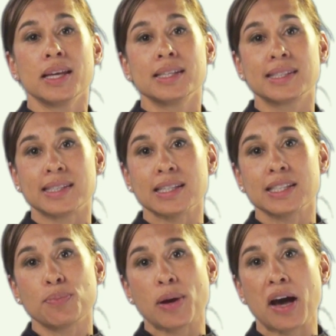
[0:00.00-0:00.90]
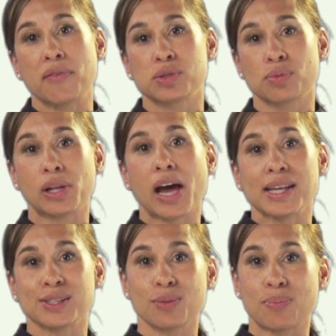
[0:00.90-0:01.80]
Since the pelvis
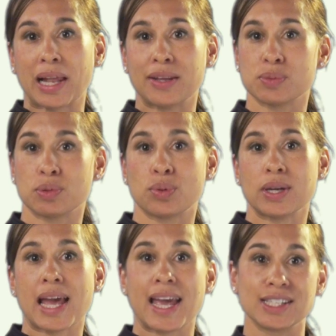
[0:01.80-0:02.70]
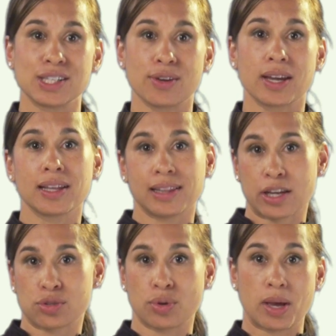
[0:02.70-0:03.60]
relies on the balance between anterior,
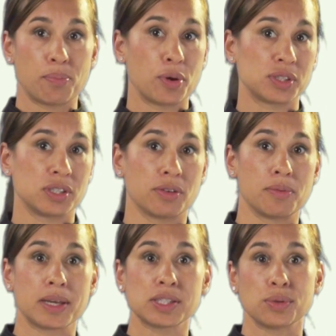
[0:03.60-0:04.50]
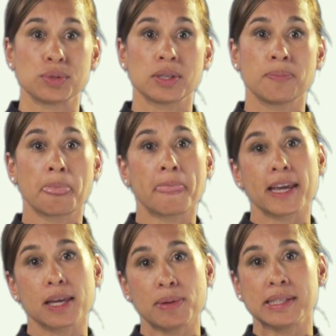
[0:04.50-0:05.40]
lateral, and posterior muscles,
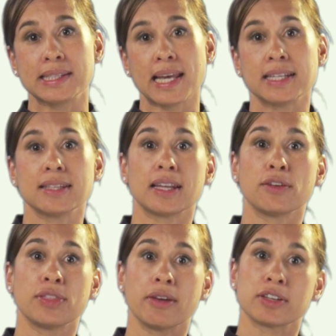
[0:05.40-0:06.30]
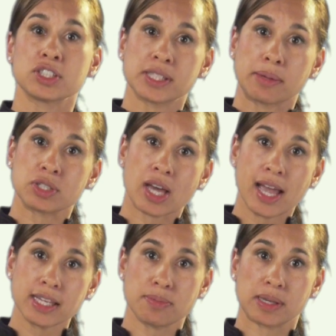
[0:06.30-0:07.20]
it can be said that if there are some
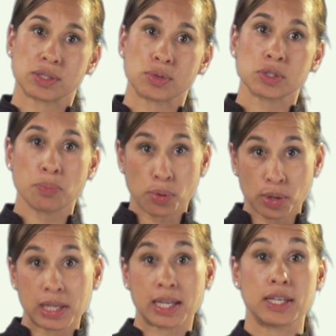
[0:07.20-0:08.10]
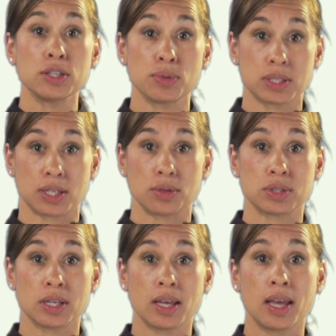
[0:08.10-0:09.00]
tight muscles pulling it into a
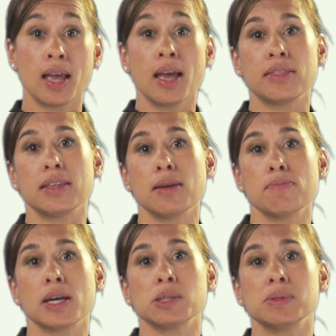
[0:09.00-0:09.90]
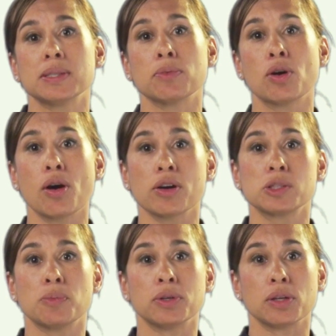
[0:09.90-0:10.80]
tilt, then there must be some
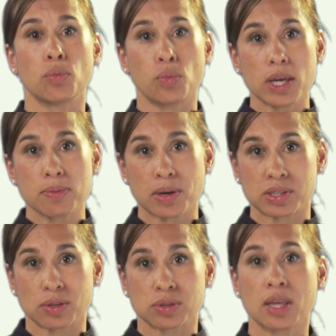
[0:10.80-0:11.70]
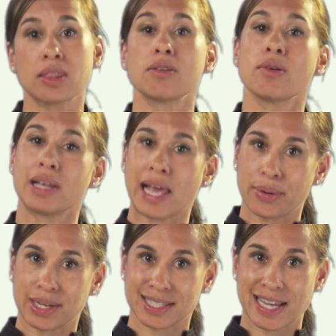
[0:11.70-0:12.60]
corresponding weak muscles that are
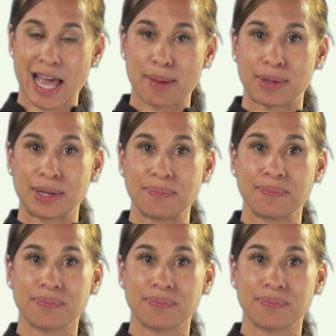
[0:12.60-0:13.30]
allowing it to happen.